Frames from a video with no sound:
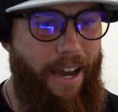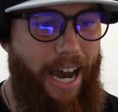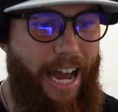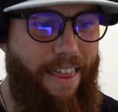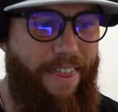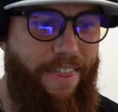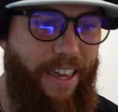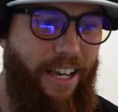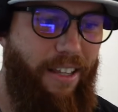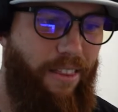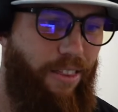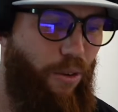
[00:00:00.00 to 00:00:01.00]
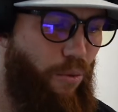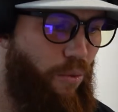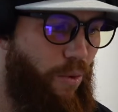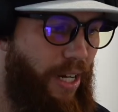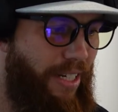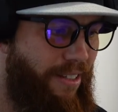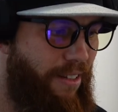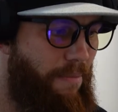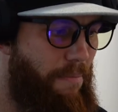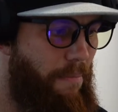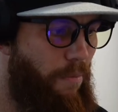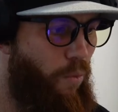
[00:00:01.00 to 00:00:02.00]
I think the
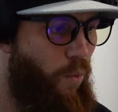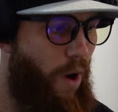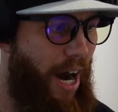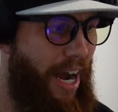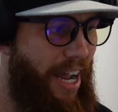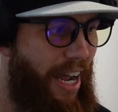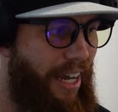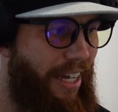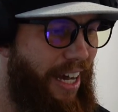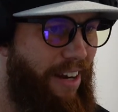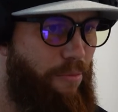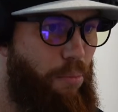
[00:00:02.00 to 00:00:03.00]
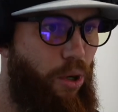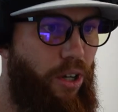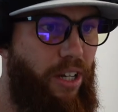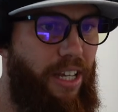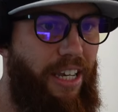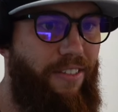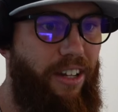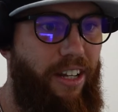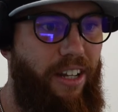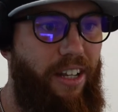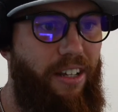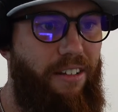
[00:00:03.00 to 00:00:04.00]
reason why I kind of put
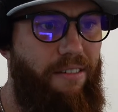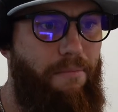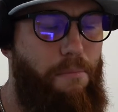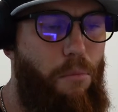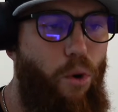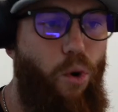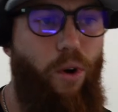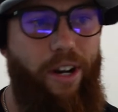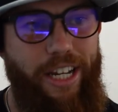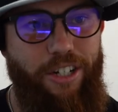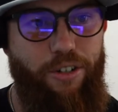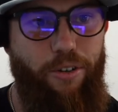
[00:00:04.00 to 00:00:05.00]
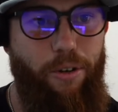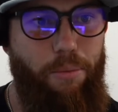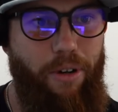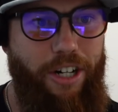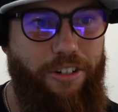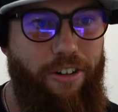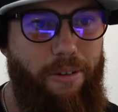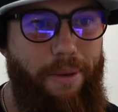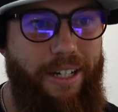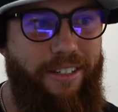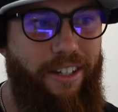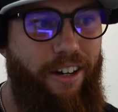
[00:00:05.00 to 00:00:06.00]
even more internal pressure on
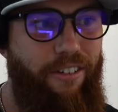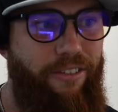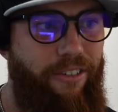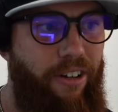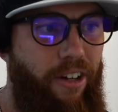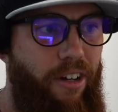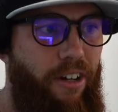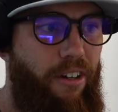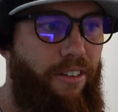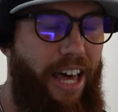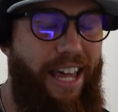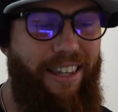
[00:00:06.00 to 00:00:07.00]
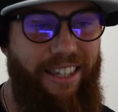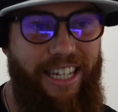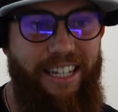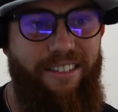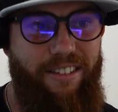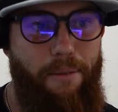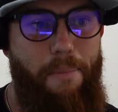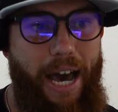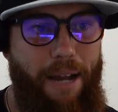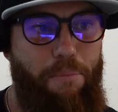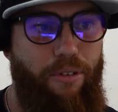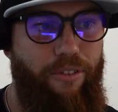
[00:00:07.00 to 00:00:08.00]
myself that leads to
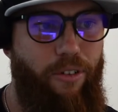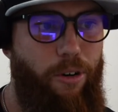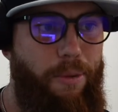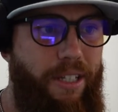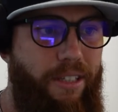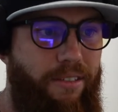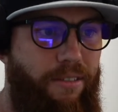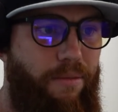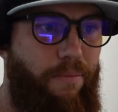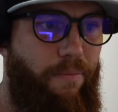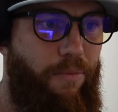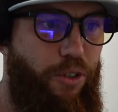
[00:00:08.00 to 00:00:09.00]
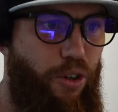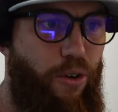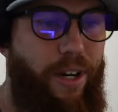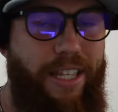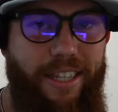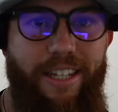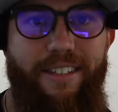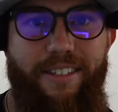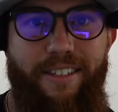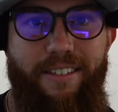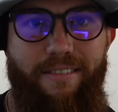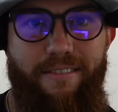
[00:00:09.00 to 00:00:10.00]
bad performance during these
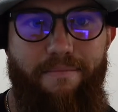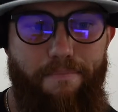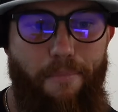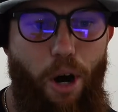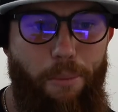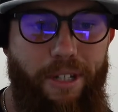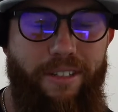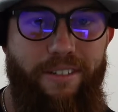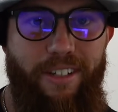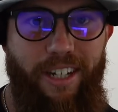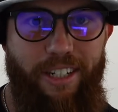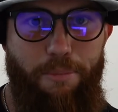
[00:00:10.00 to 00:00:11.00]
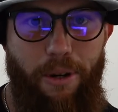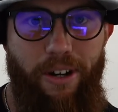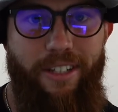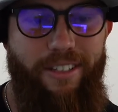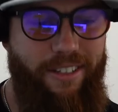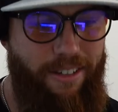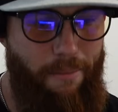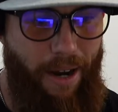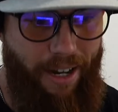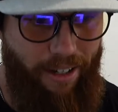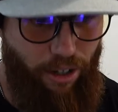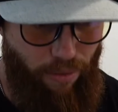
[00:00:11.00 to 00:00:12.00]
moments and experiences in
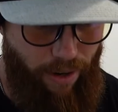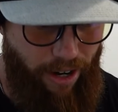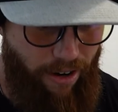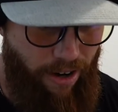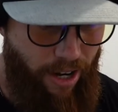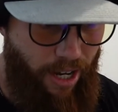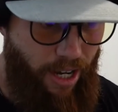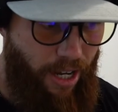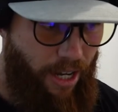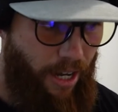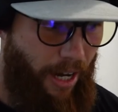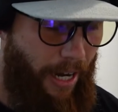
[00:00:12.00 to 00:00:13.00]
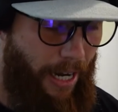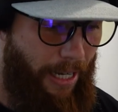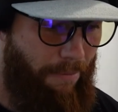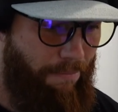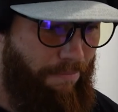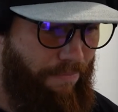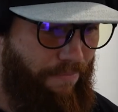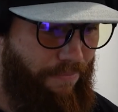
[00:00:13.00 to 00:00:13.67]
my career um,